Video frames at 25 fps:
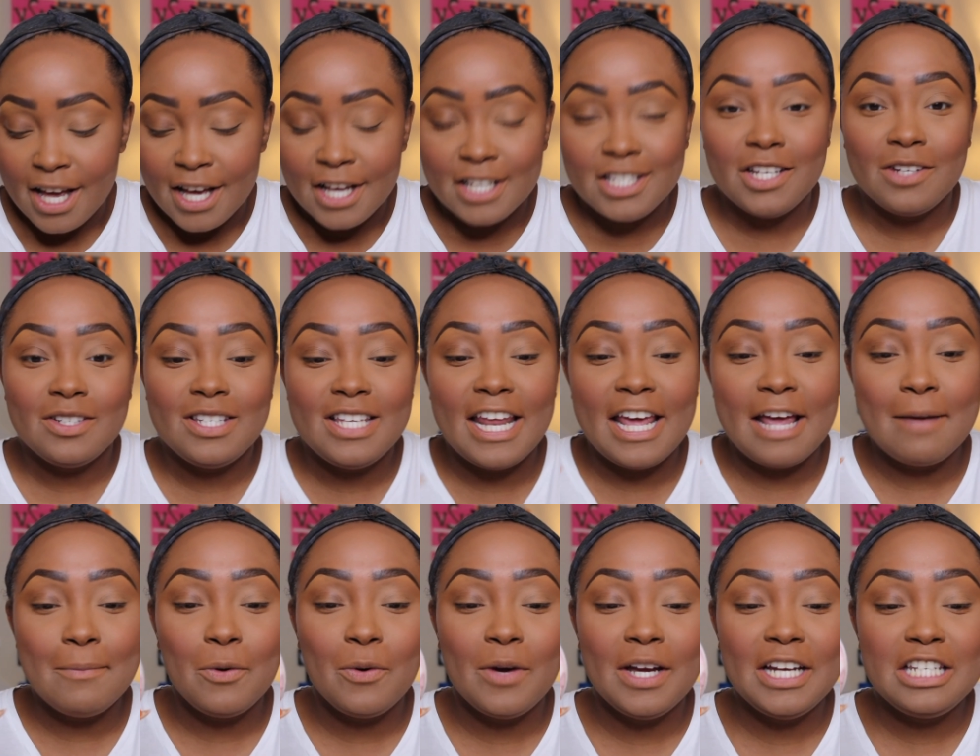So today
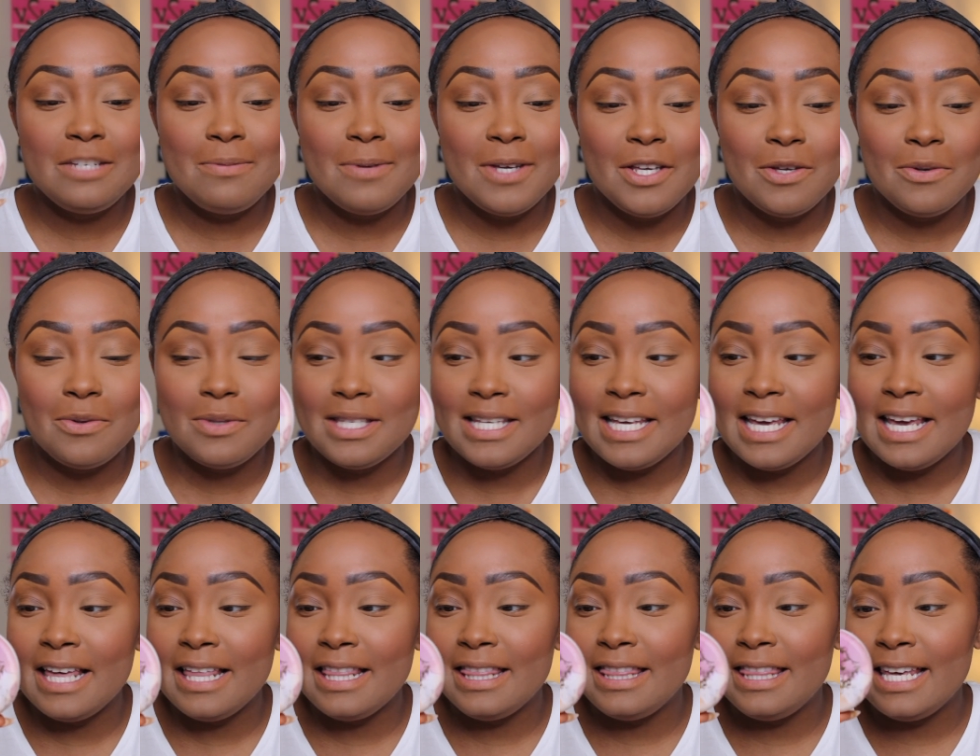I'm going to be
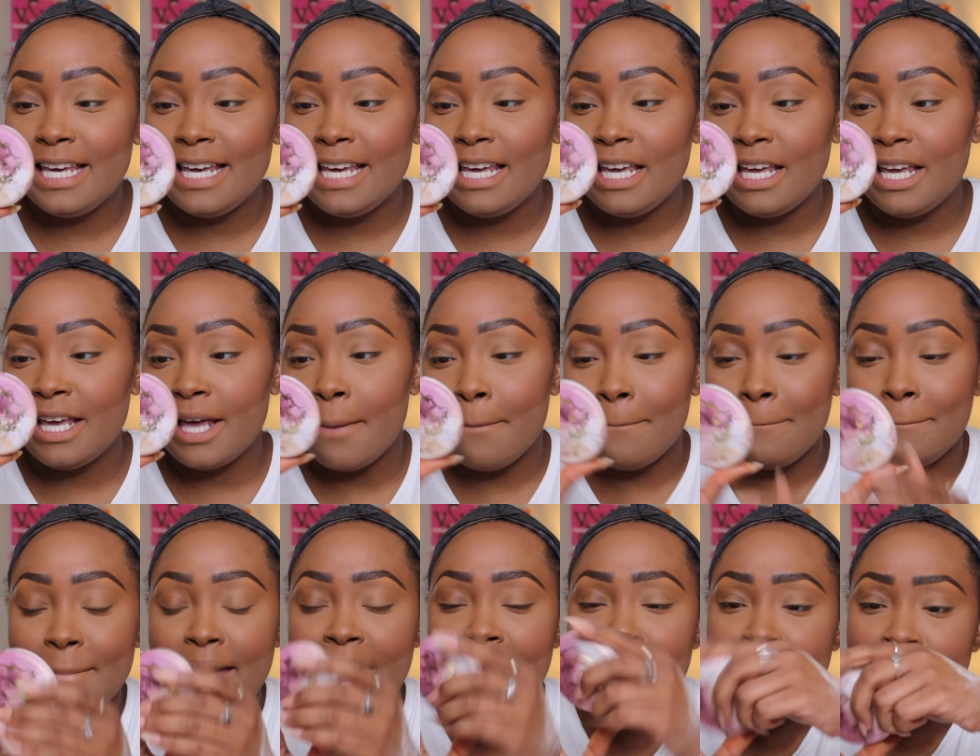using the
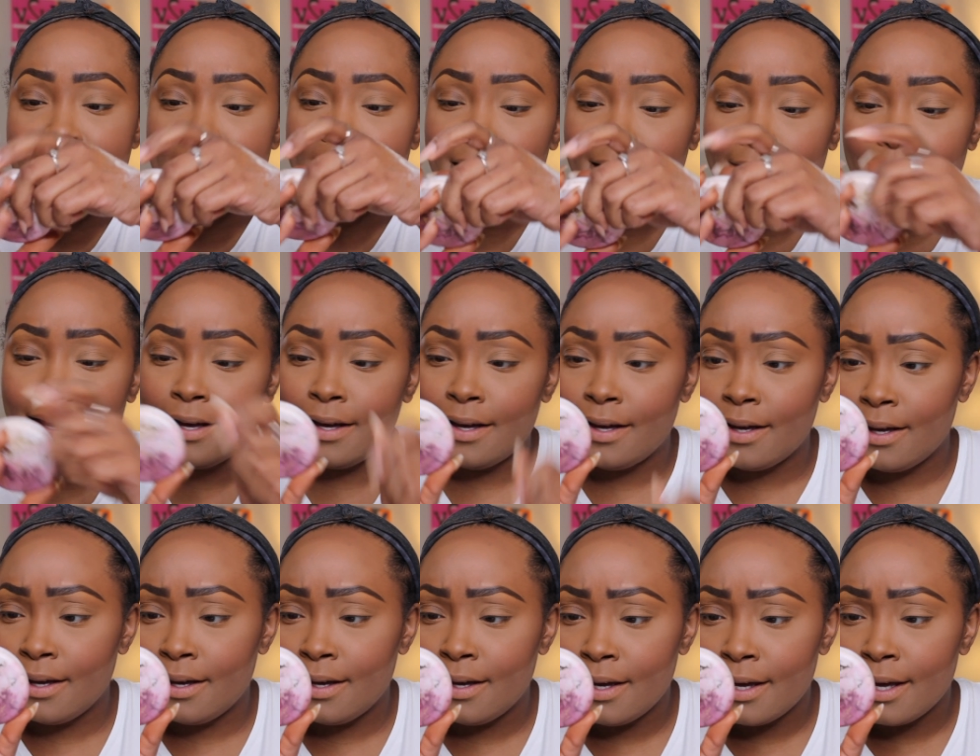MAC
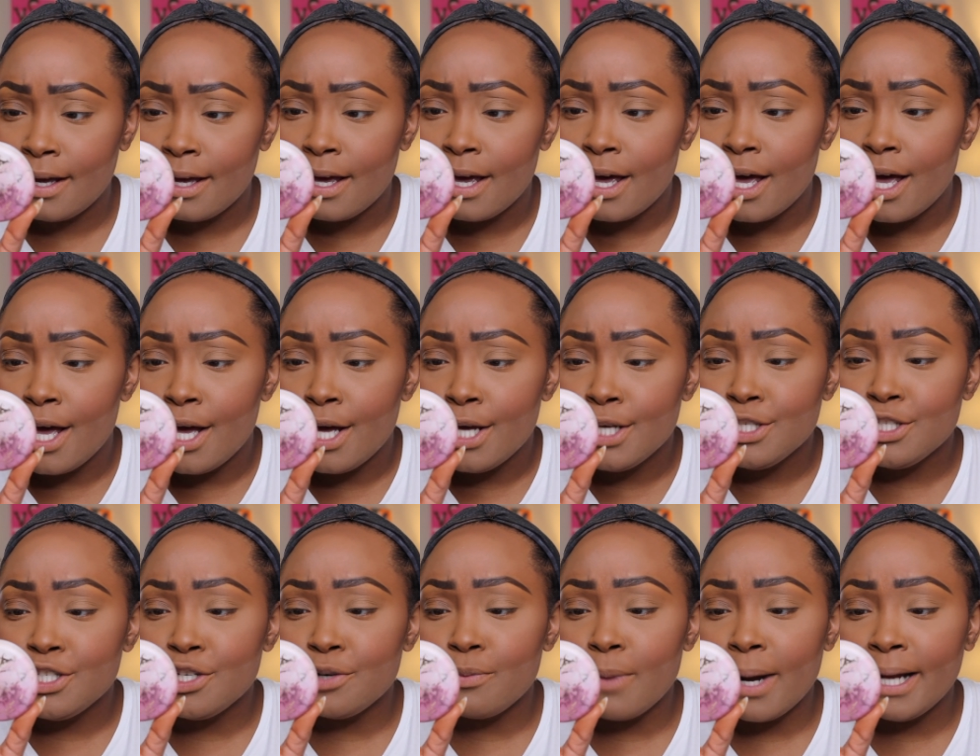
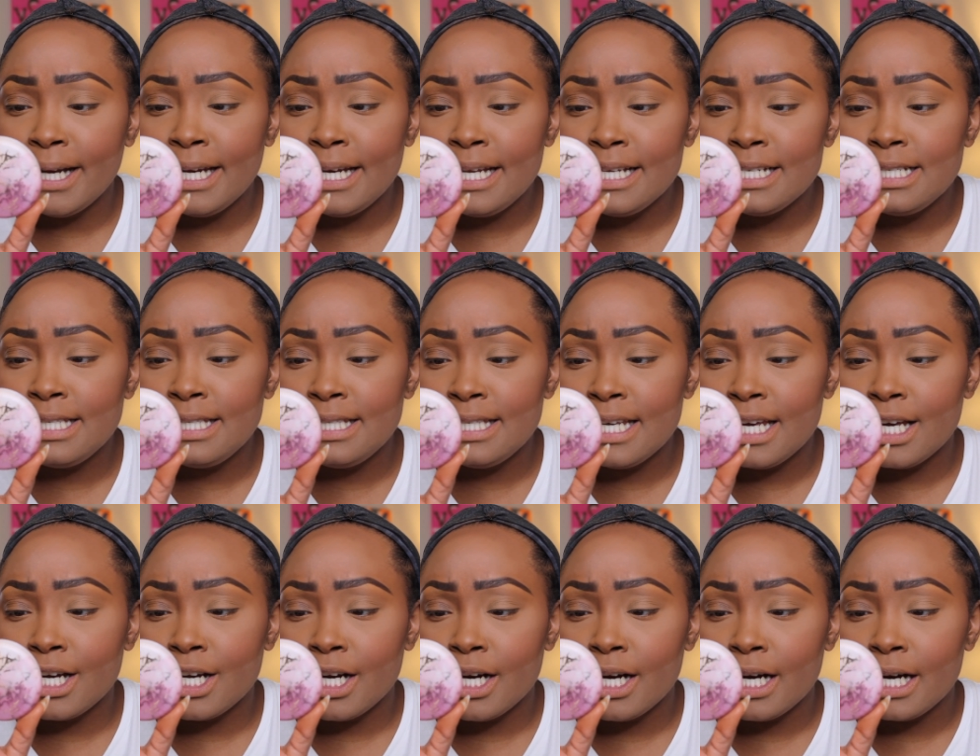Serenity
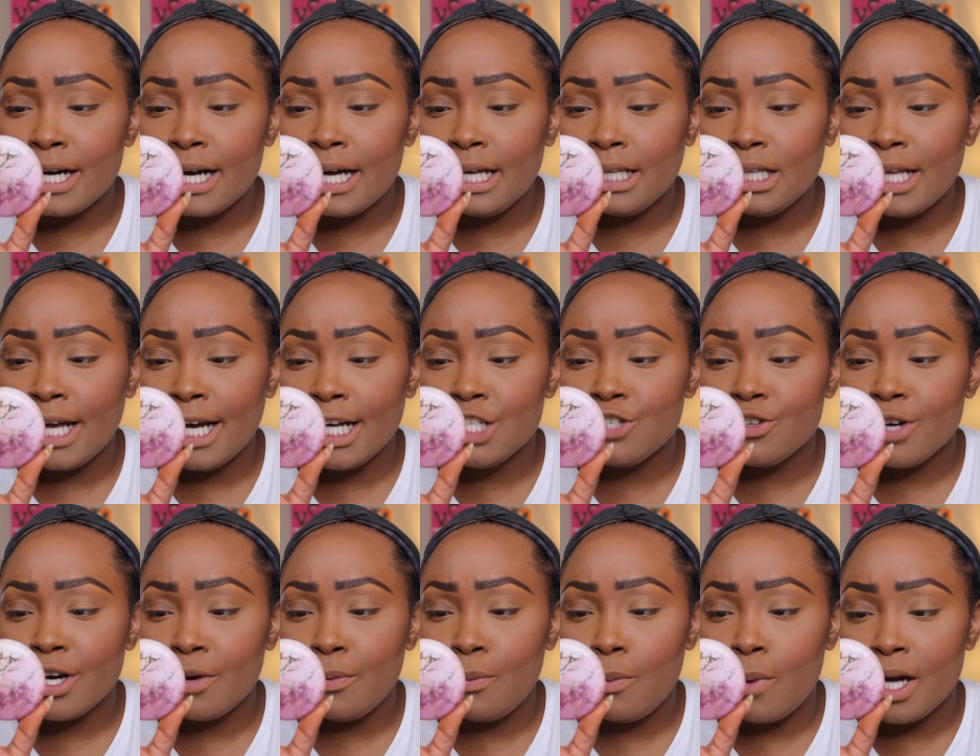Seeker
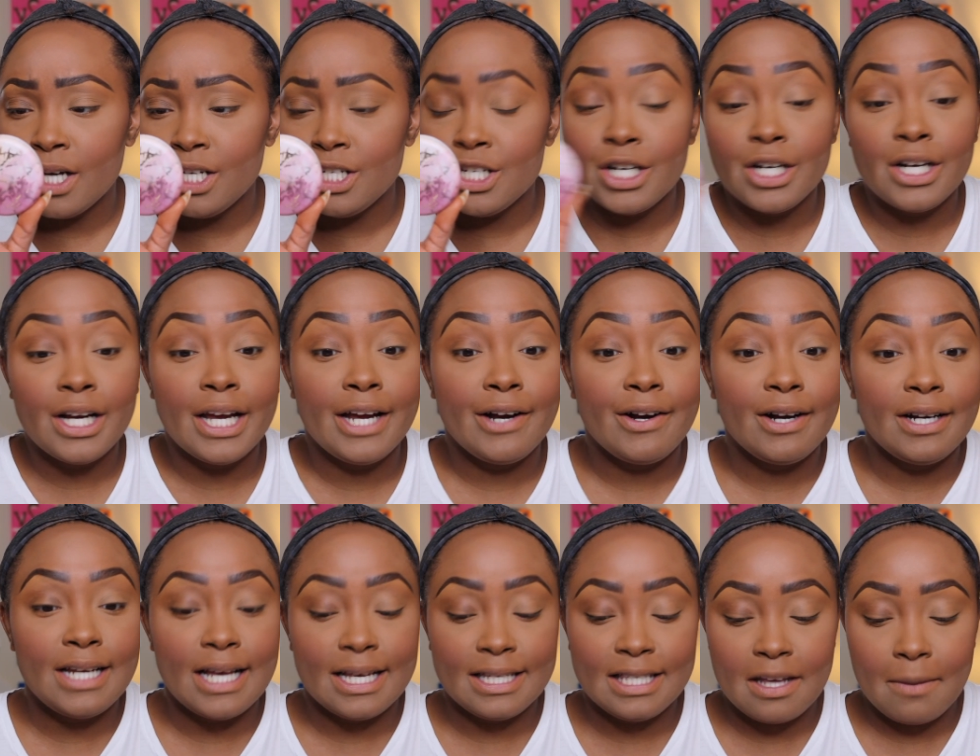Electric Wonder
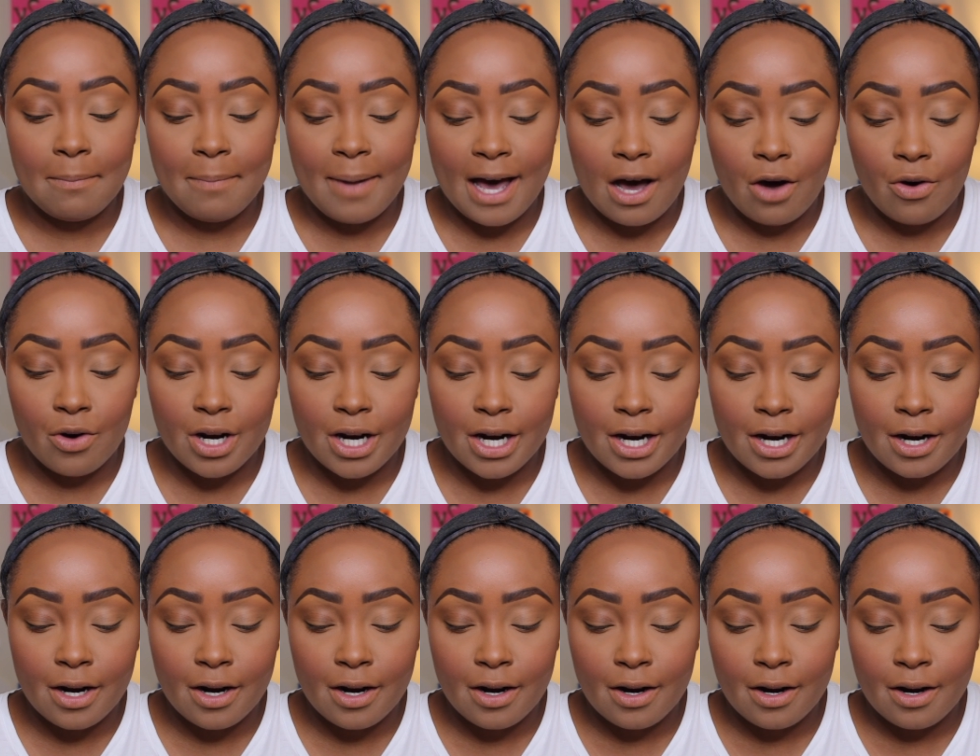Iridescent
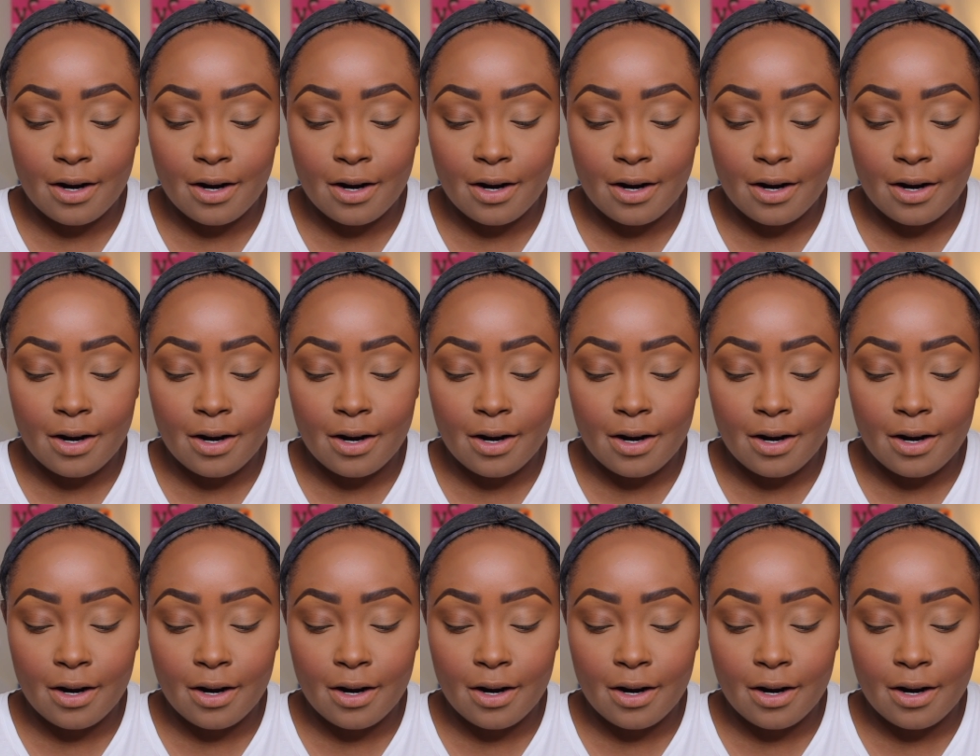Powder